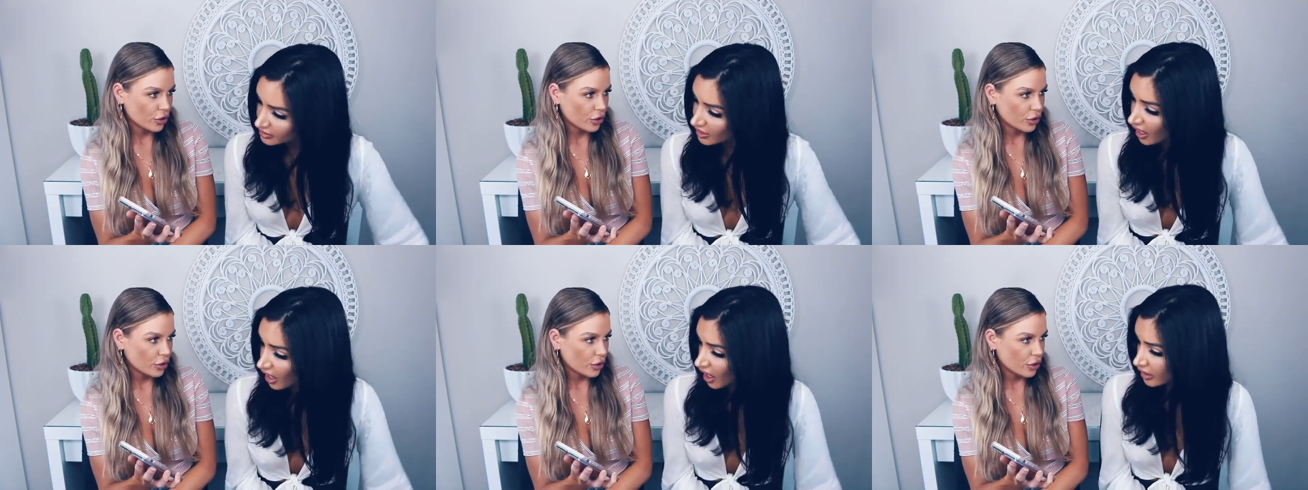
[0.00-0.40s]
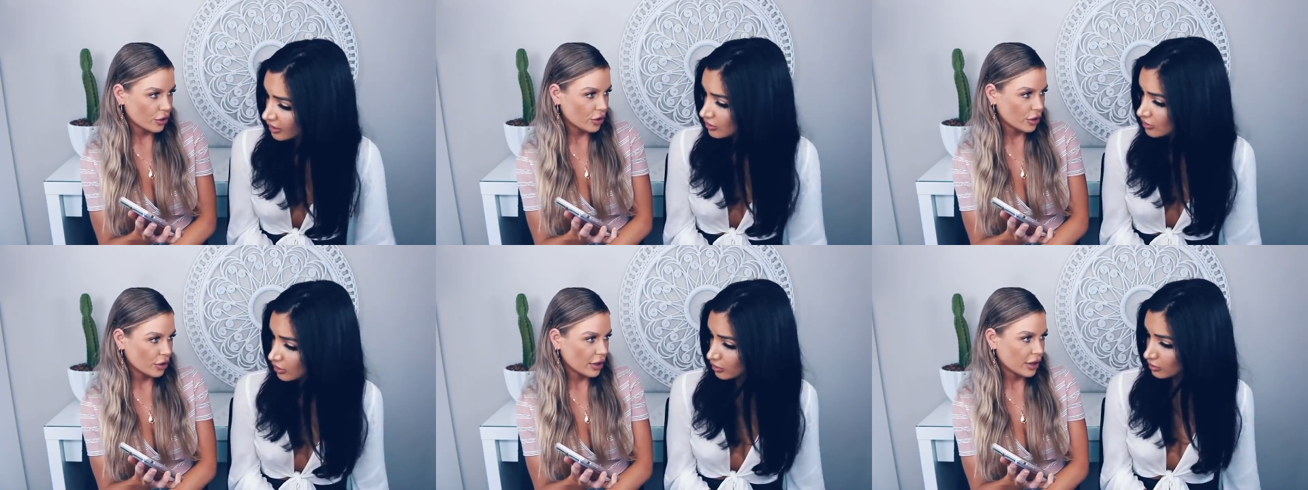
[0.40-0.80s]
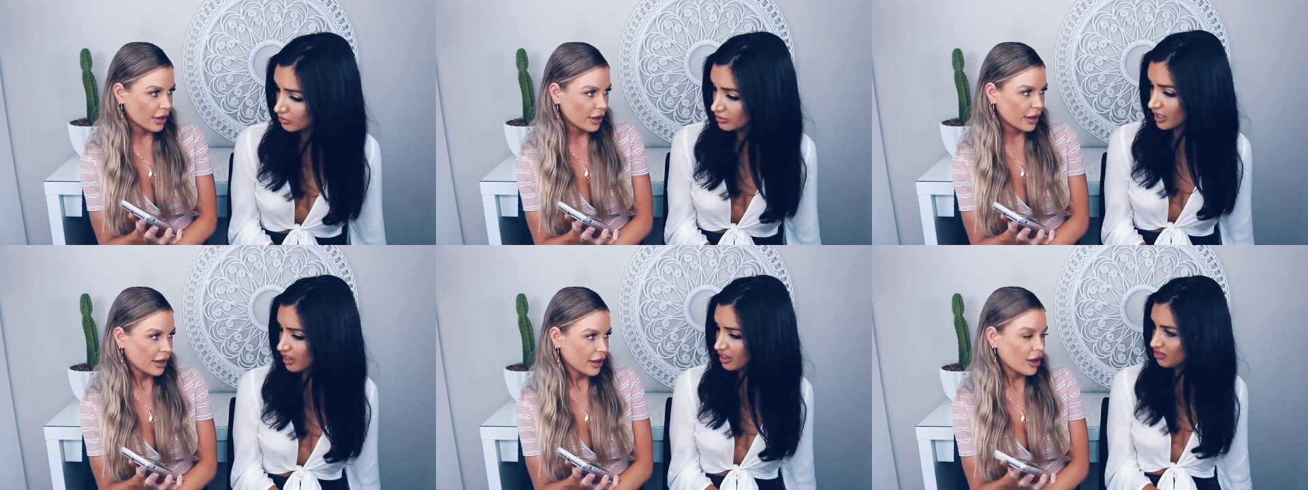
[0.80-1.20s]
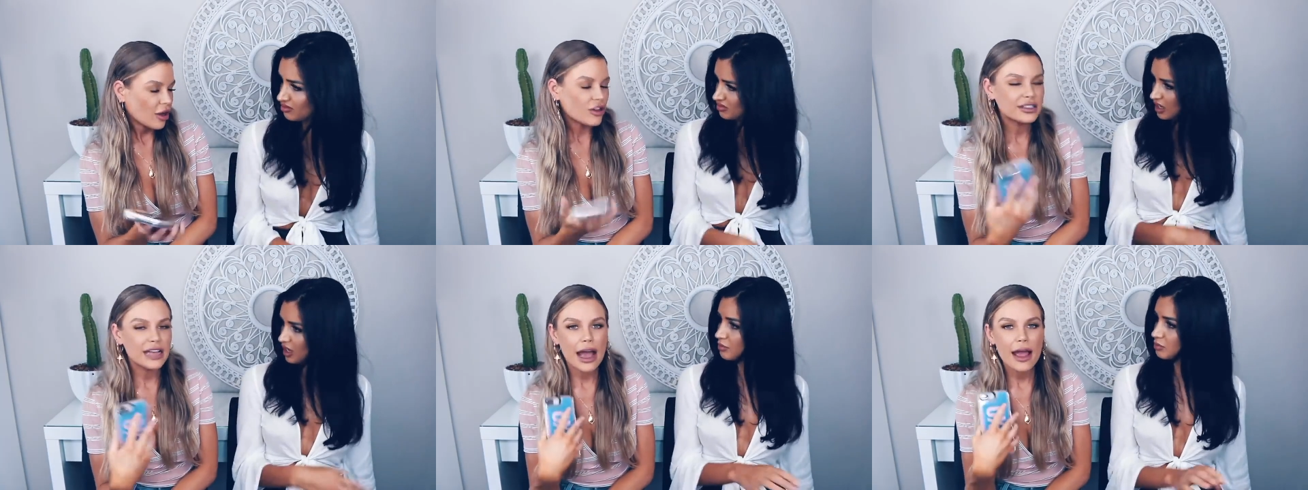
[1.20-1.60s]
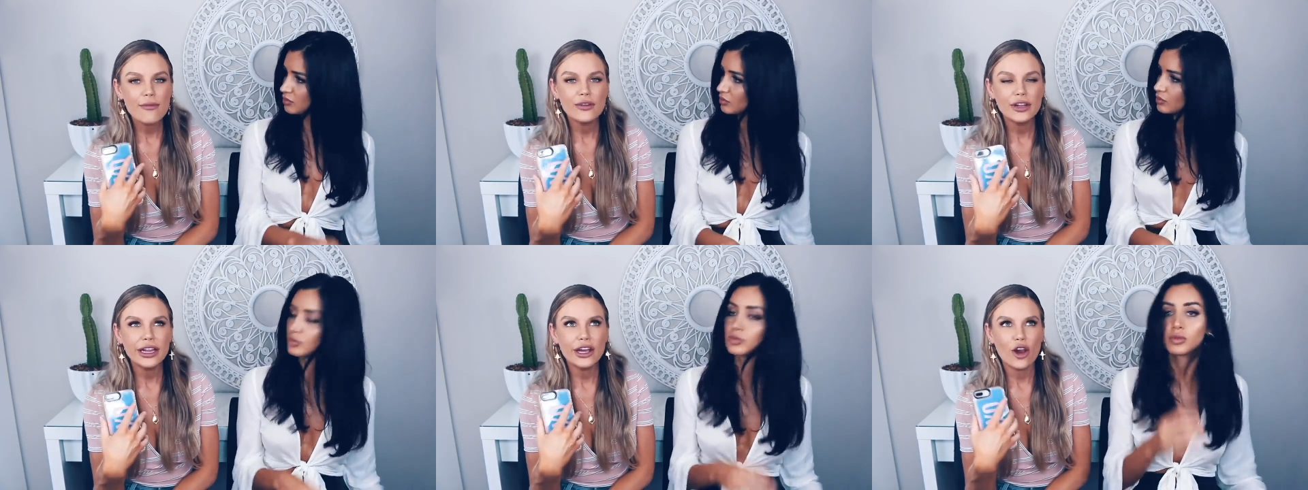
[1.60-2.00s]
Speaker 1: Yeah, I took, yeah. Because I'm,
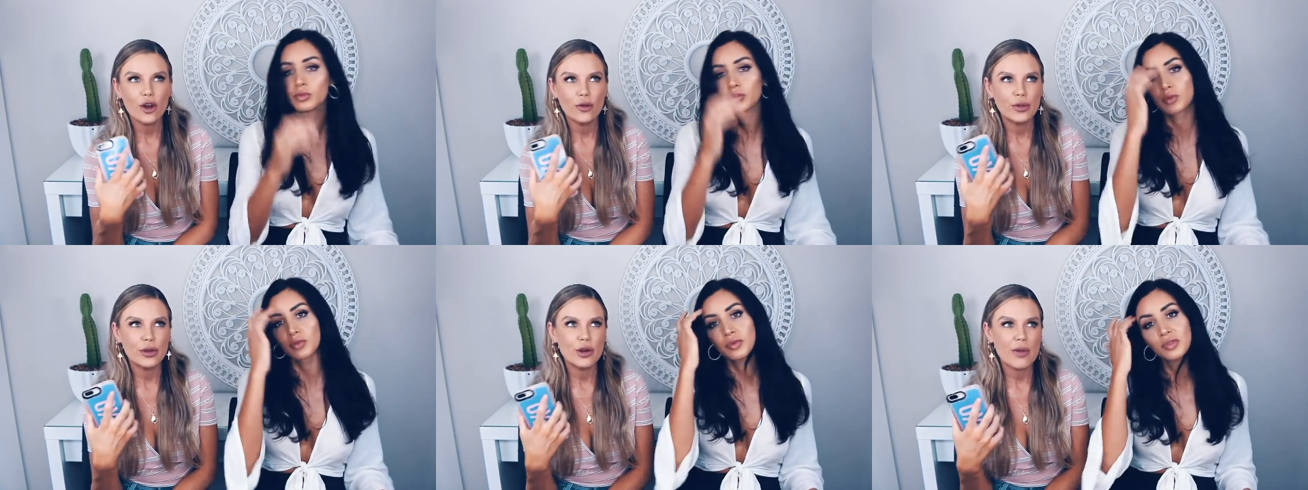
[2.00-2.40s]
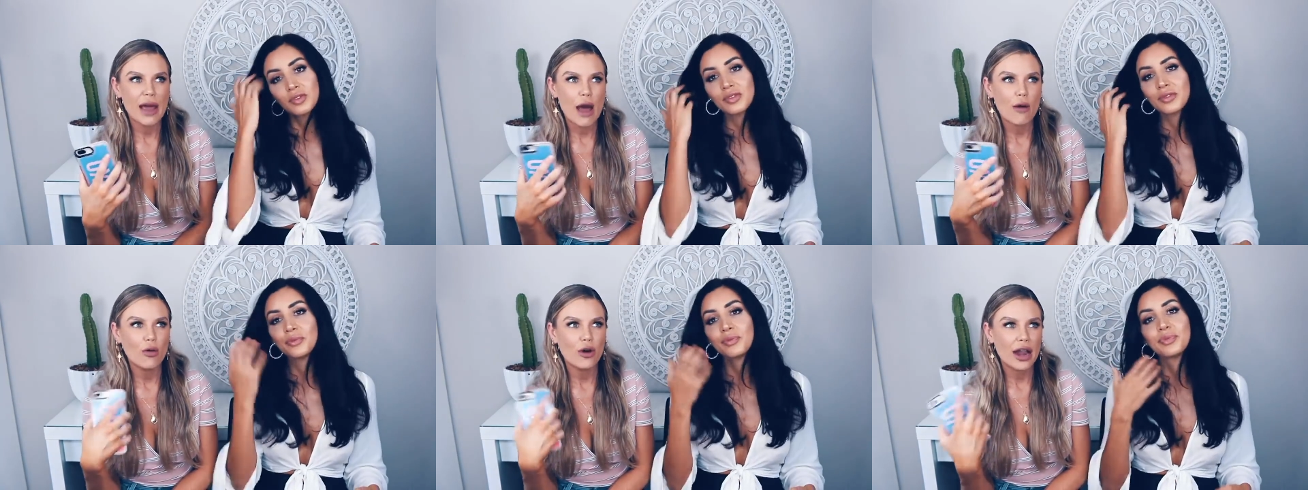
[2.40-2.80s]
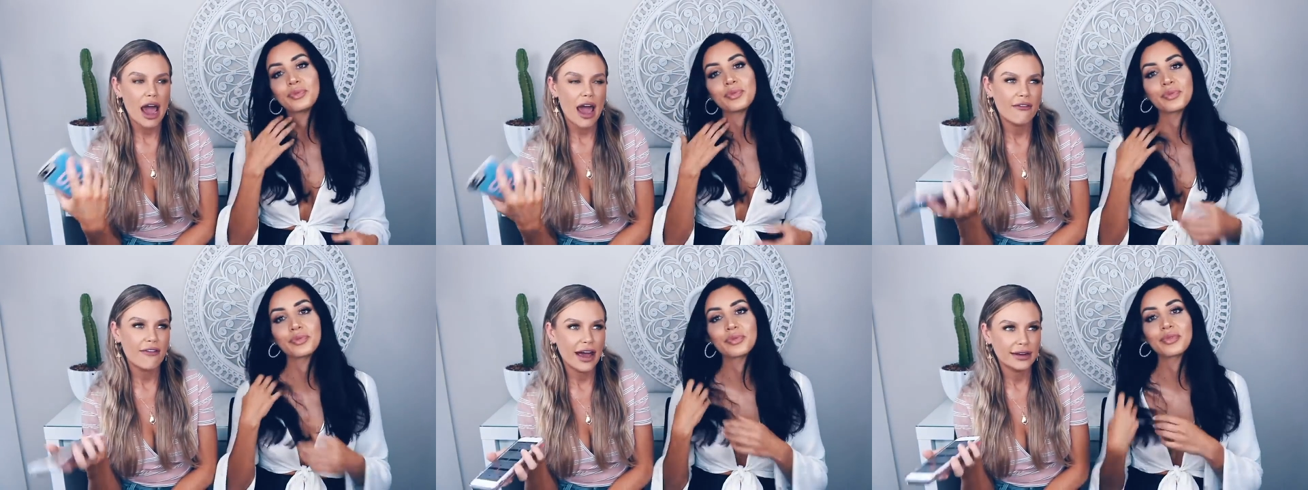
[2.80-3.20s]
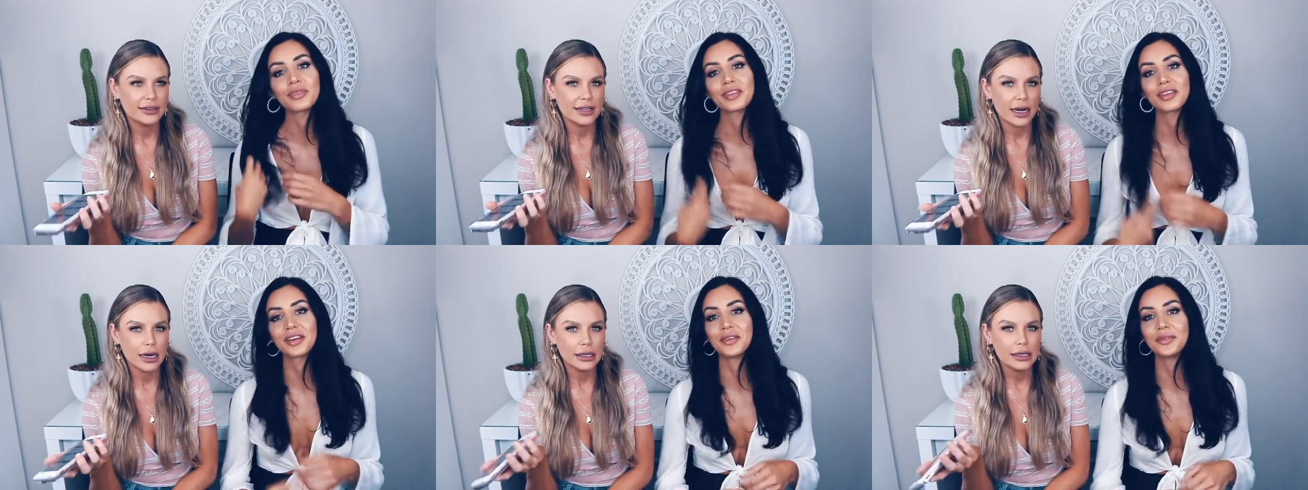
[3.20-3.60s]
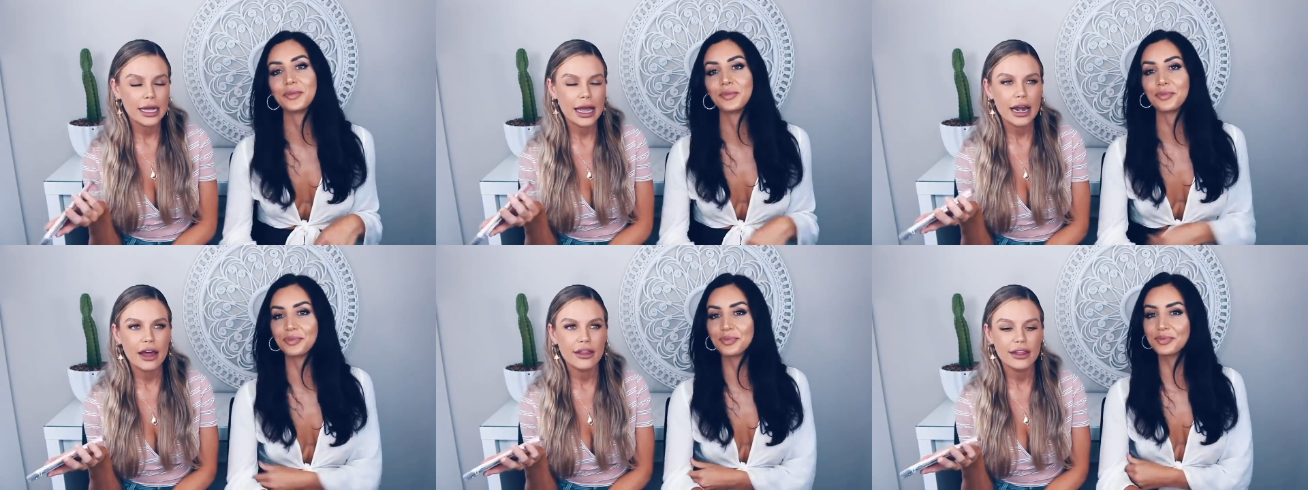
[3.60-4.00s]
really open about what I've had done
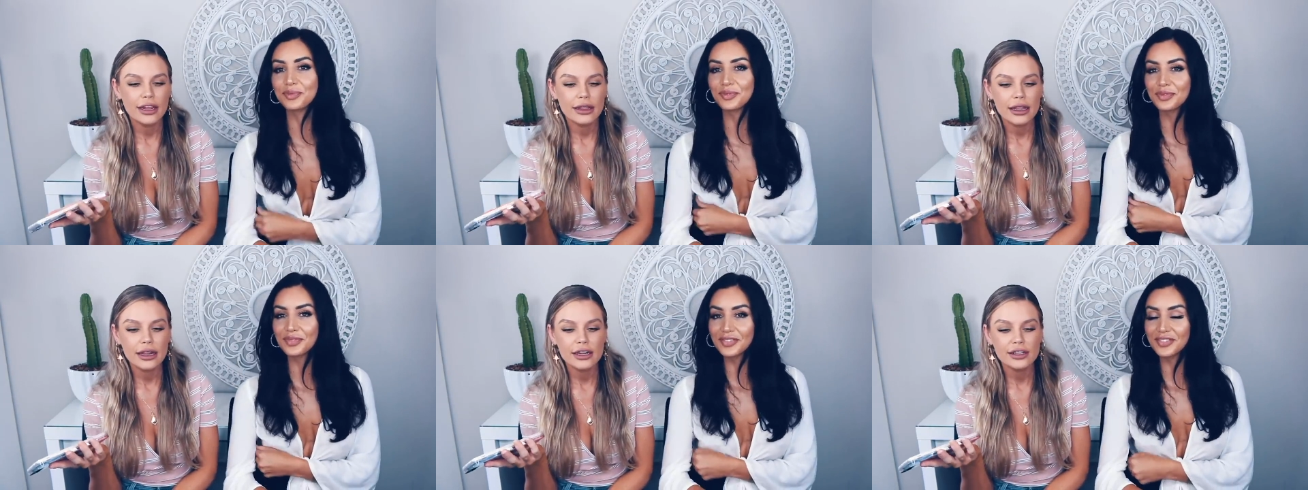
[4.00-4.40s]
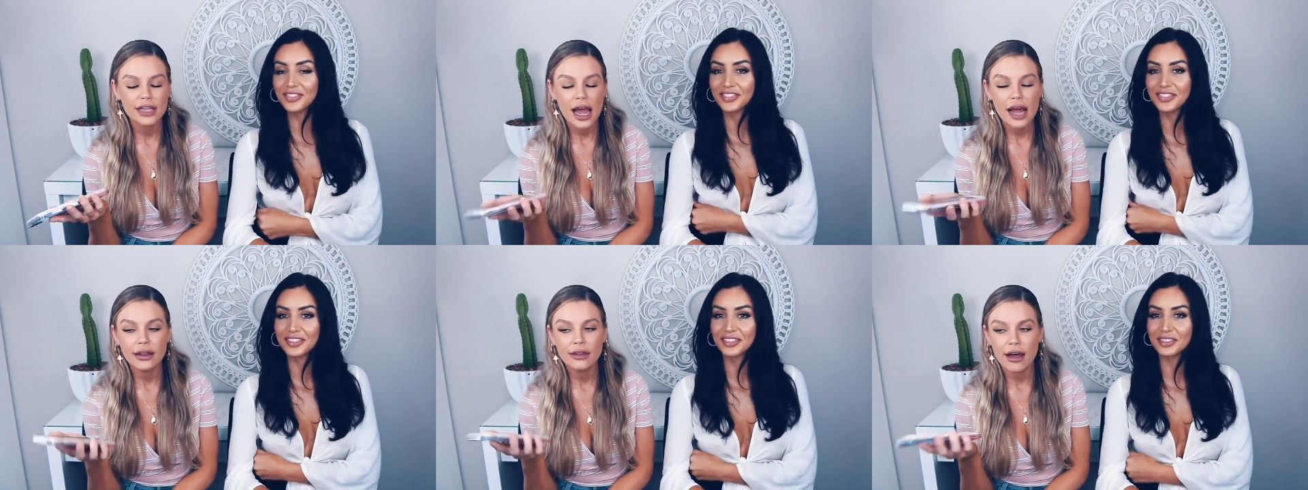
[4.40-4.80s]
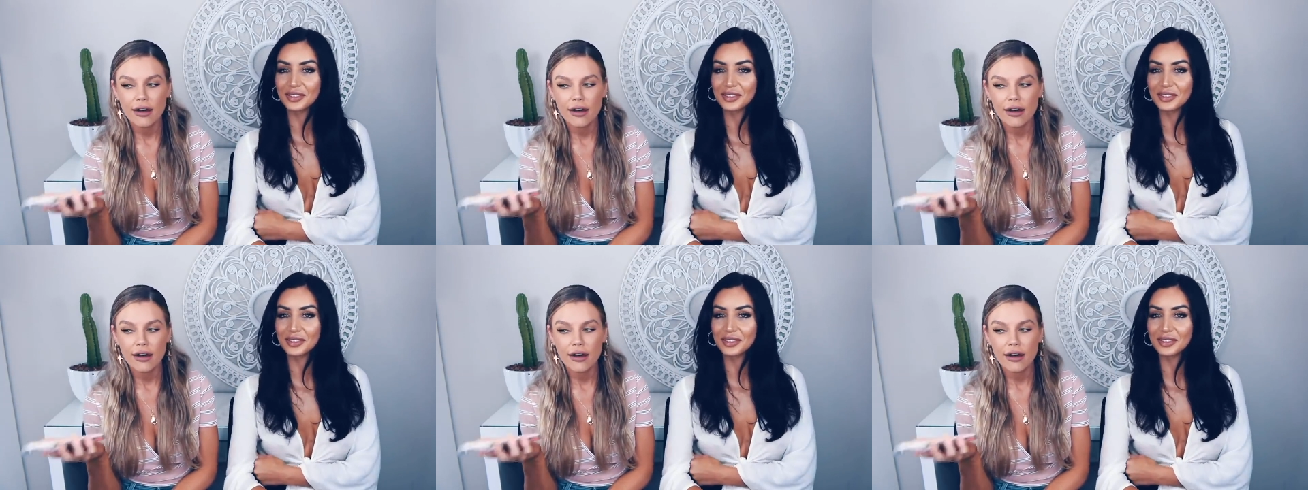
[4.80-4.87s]
and I think that it, I